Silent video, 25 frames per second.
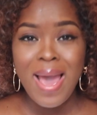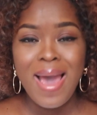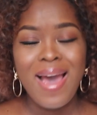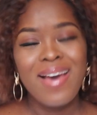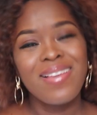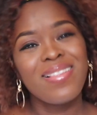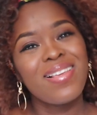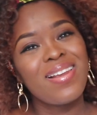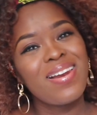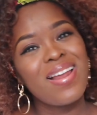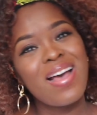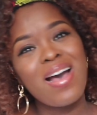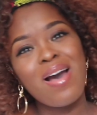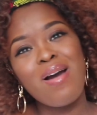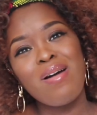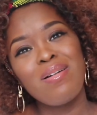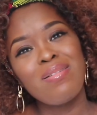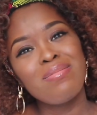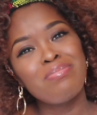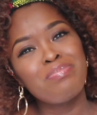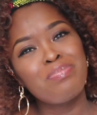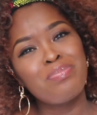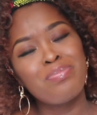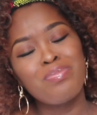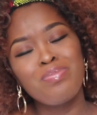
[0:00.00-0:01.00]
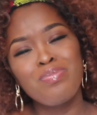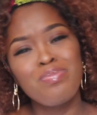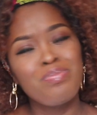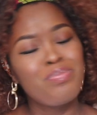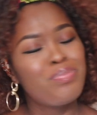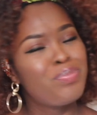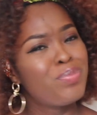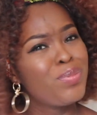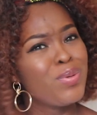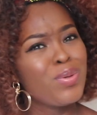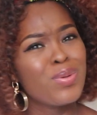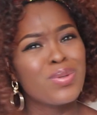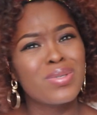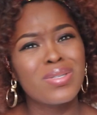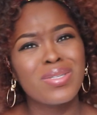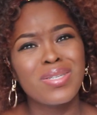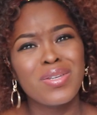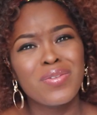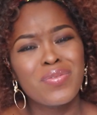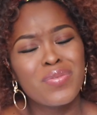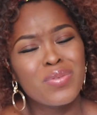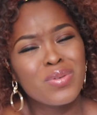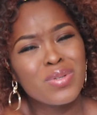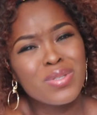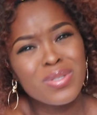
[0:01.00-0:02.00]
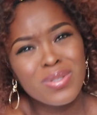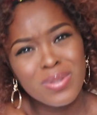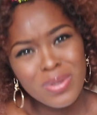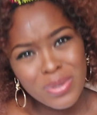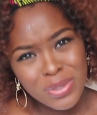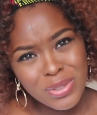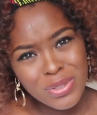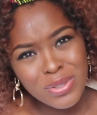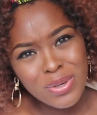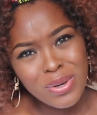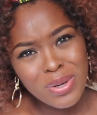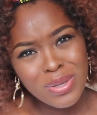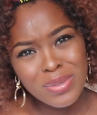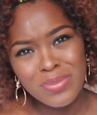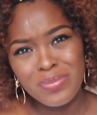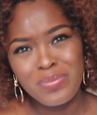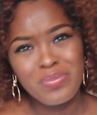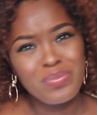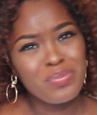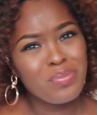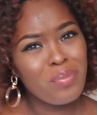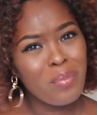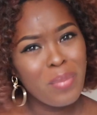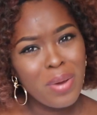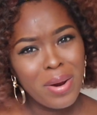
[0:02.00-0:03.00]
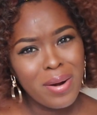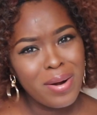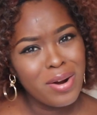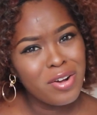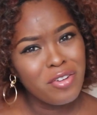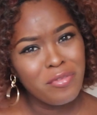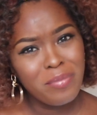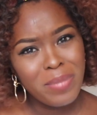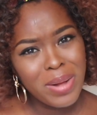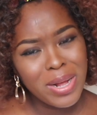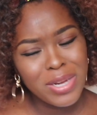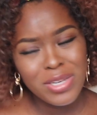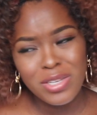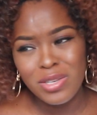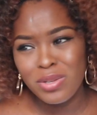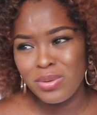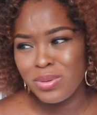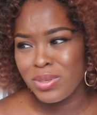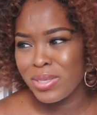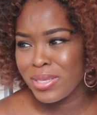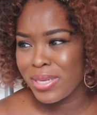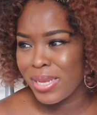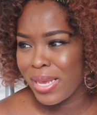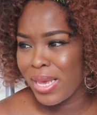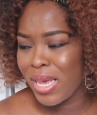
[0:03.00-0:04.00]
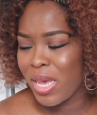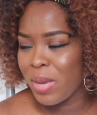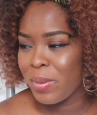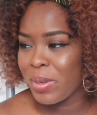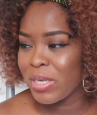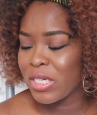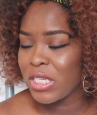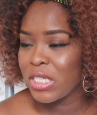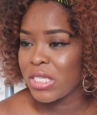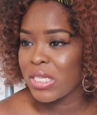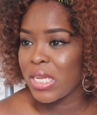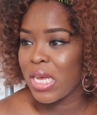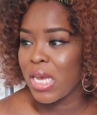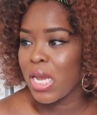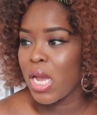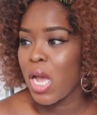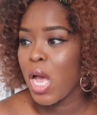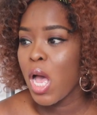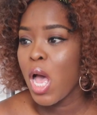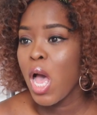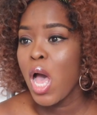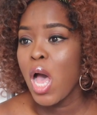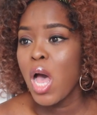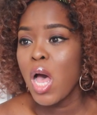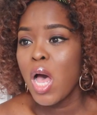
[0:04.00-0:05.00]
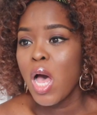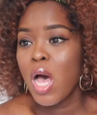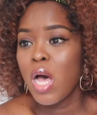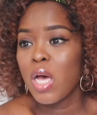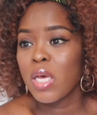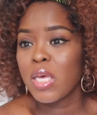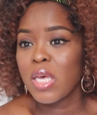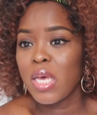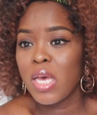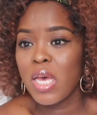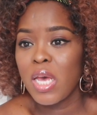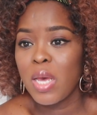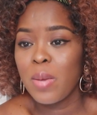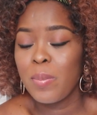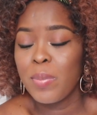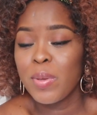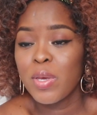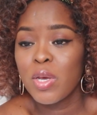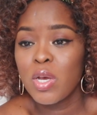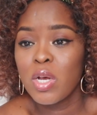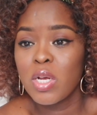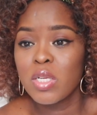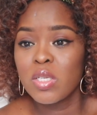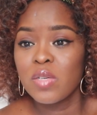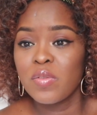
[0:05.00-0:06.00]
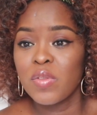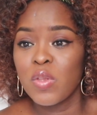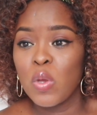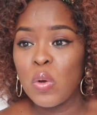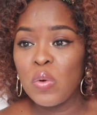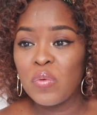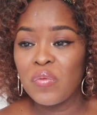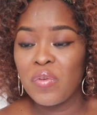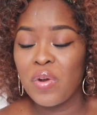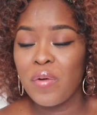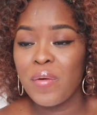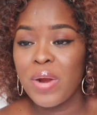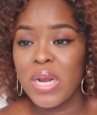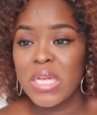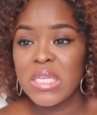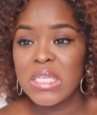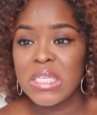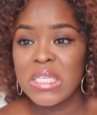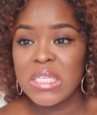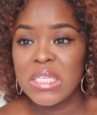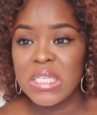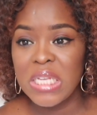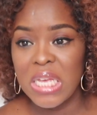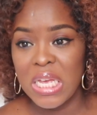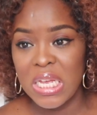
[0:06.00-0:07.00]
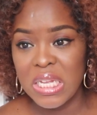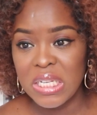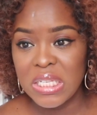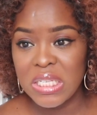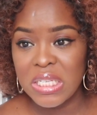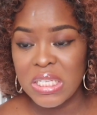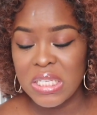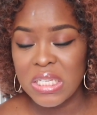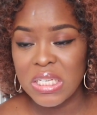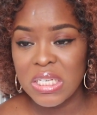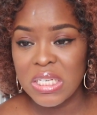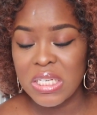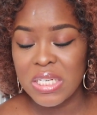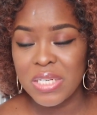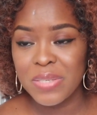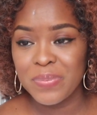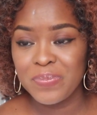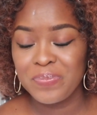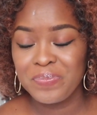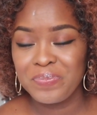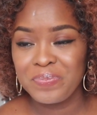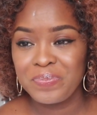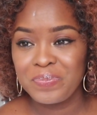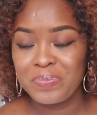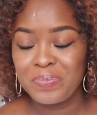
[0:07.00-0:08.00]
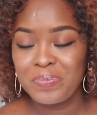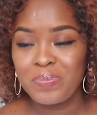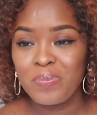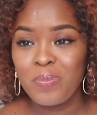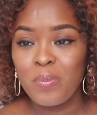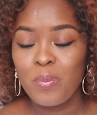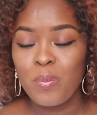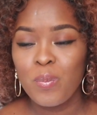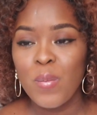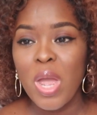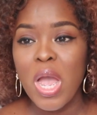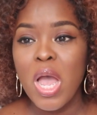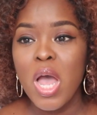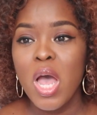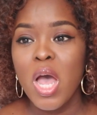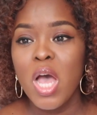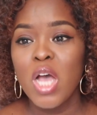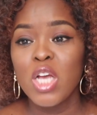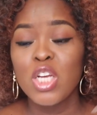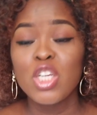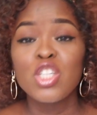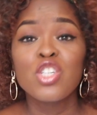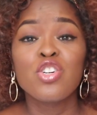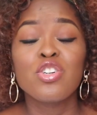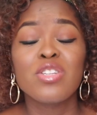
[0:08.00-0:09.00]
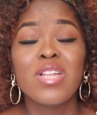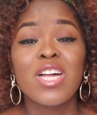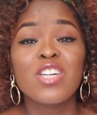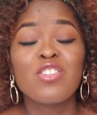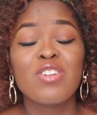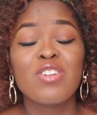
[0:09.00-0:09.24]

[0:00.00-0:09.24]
And then that beautiful surgeon, bearer of bad news, came, and she's like, okay, because of the ovarian cyst, she was not